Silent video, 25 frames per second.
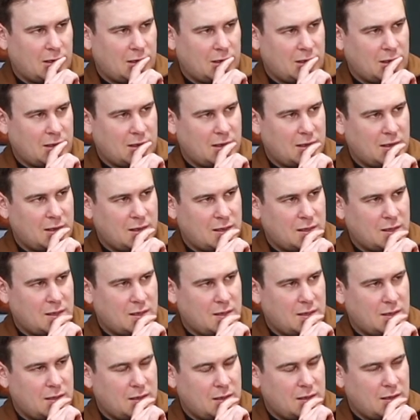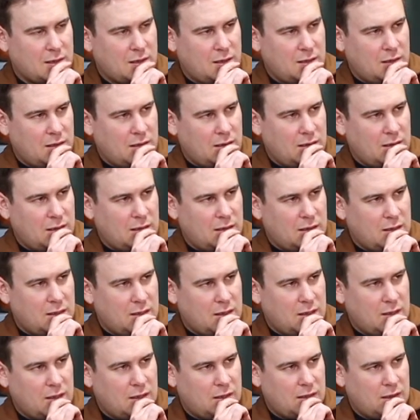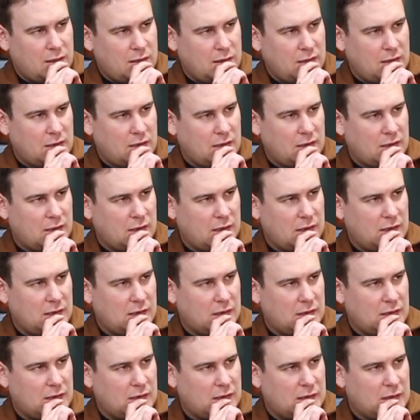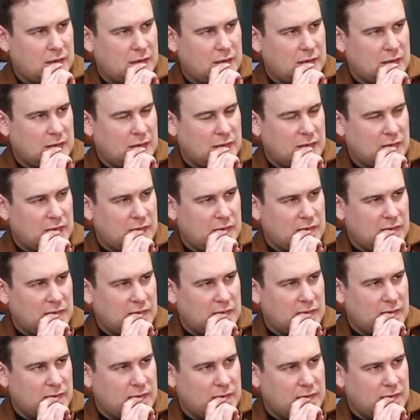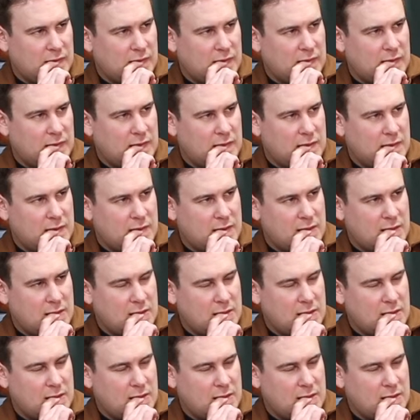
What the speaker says: [no speech]